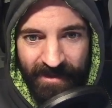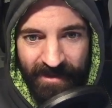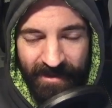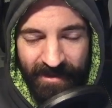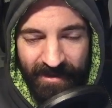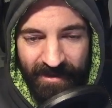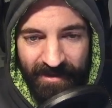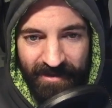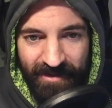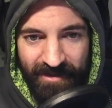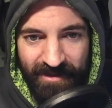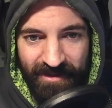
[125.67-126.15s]

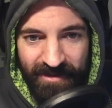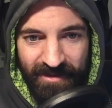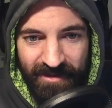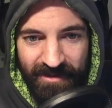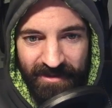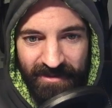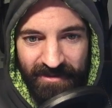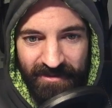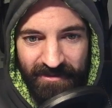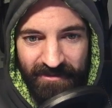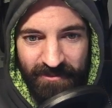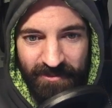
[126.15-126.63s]

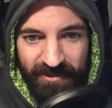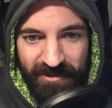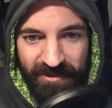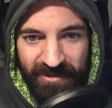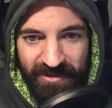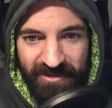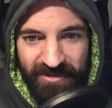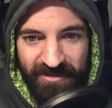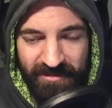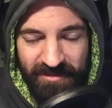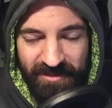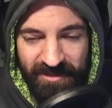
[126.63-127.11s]
And we
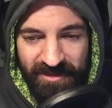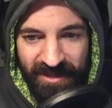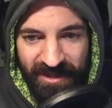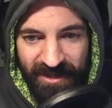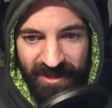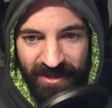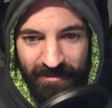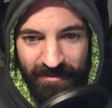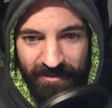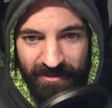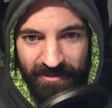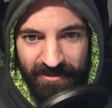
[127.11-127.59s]
need some
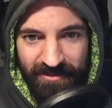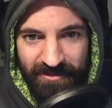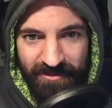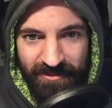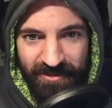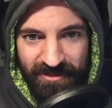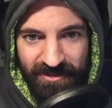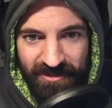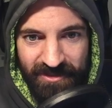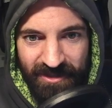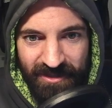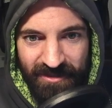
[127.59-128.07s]
timers,
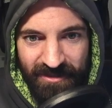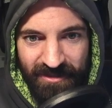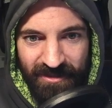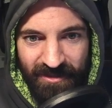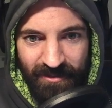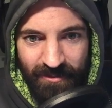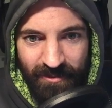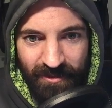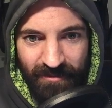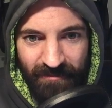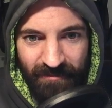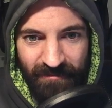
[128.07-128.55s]
which I
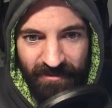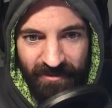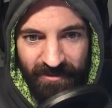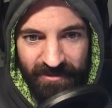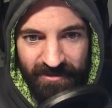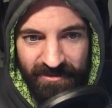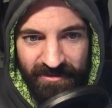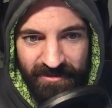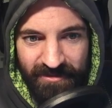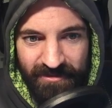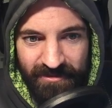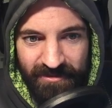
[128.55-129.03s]
think we
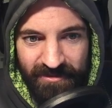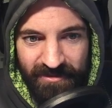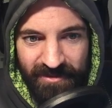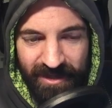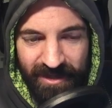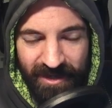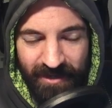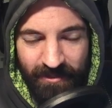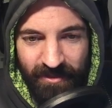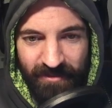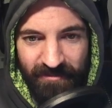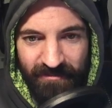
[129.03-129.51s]

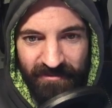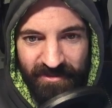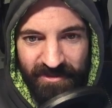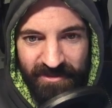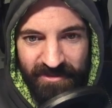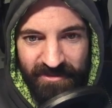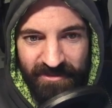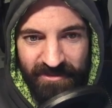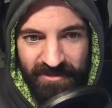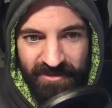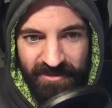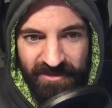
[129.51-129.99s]

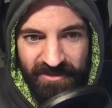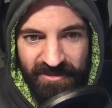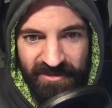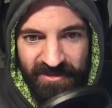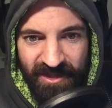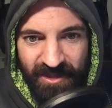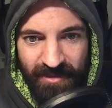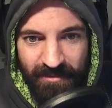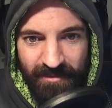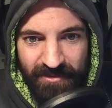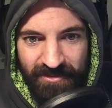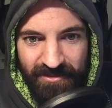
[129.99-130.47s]
researched
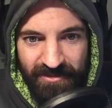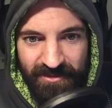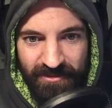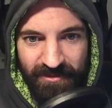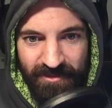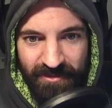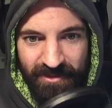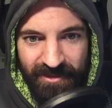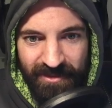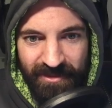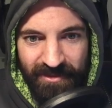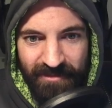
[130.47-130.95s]
timers
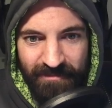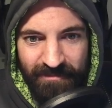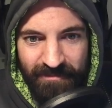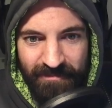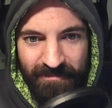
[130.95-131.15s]
already.